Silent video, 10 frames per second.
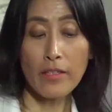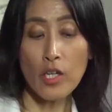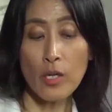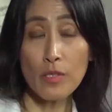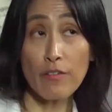in
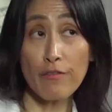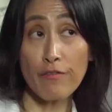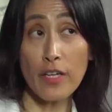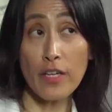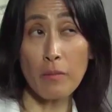terms
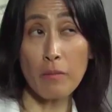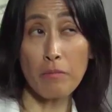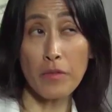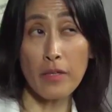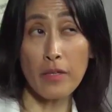of
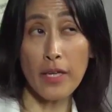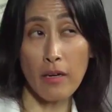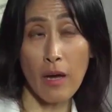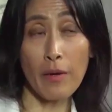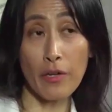um, the
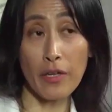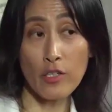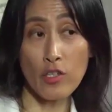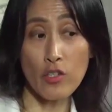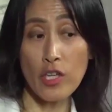economic
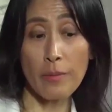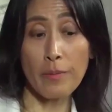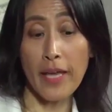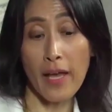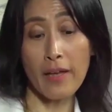
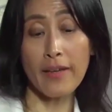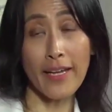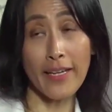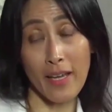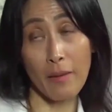relationship, again,
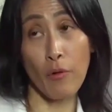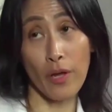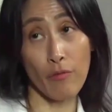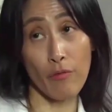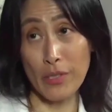ninety-eight
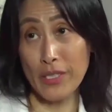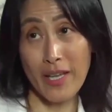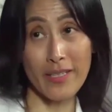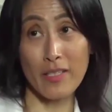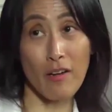point three
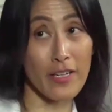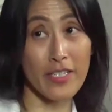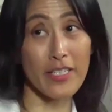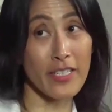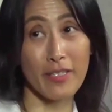percent is
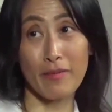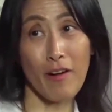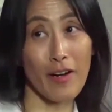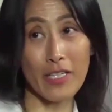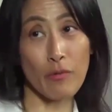hard to
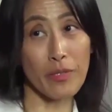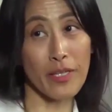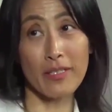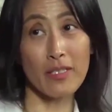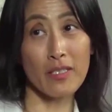hard to
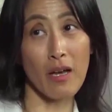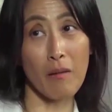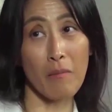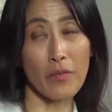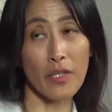replace.
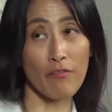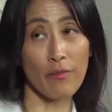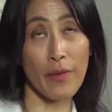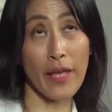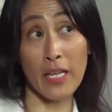you know,
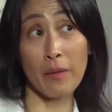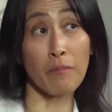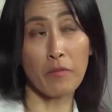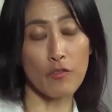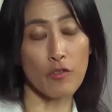from
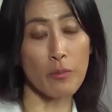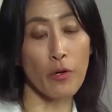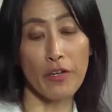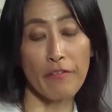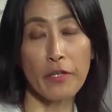any country's
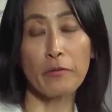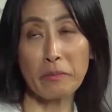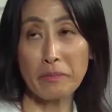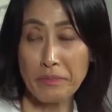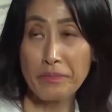point of view.